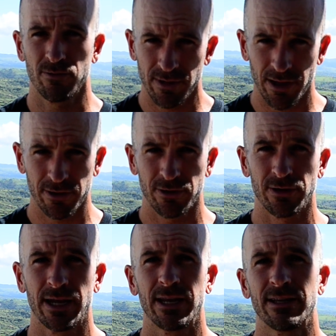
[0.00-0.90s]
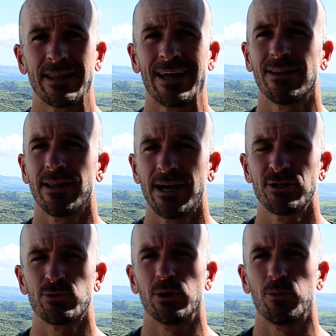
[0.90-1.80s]
now that you're getting to that
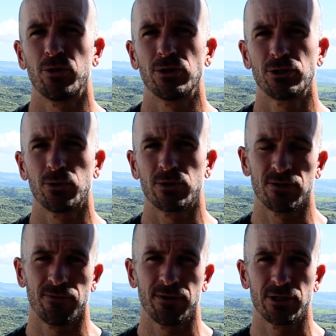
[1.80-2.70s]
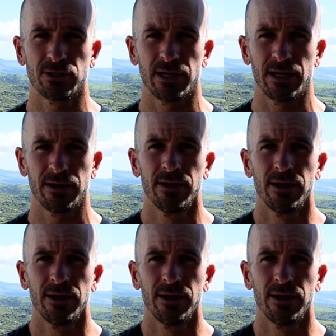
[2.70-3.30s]
last real push towards the finish line,